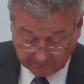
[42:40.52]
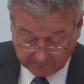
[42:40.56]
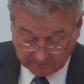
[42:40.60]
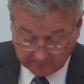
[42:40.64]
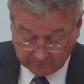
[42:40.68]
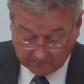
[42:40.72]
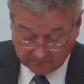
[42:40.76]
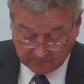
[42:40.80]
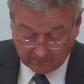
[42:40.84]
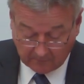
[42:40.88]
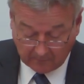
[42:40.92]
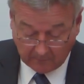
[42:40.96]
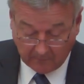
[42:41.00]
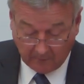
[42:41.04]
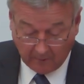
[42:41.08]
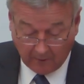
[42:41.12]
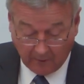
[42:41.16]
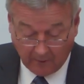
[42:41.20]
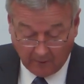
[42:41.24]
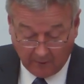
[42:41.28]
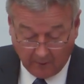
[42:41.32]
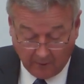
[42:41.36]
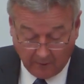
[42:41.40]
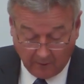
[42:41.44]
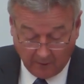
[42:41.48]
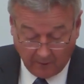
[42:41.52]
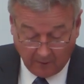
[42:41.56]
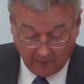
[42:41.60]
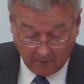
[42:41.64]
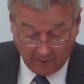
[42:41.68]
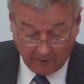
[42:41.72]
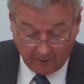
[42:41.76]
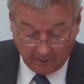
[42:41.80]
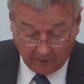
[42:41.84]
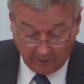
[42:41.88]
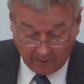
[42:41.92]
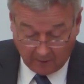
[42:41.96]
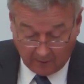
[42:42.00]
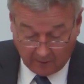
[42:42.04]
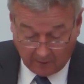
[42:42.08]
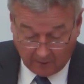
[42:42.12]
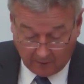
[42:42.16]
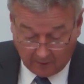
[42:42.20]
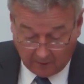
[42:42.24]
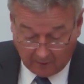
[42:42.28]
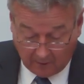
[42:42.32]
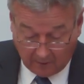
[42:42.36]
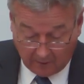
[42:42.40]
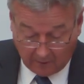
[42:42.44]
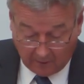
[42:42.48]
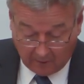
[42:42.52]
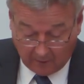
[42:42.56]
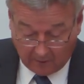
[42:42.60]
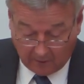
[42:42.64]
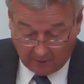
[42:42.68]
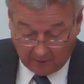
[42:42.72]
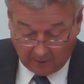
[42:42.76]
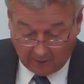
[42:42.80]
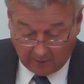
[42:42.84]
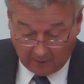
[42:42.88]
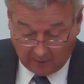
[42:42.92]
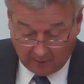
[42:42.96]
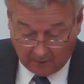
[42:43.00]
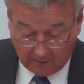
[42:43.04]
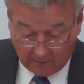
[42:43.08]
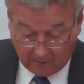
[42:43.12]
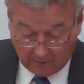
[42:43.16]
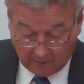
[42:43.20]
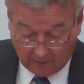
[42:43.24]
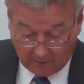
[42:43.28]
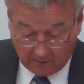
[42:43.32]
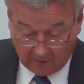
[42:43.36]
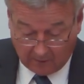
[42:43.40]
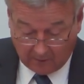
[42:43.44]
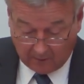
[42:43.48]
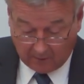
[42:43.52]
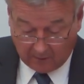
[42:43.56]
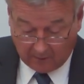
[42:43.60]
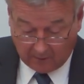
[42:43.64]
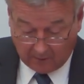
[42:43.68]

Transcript: (silence)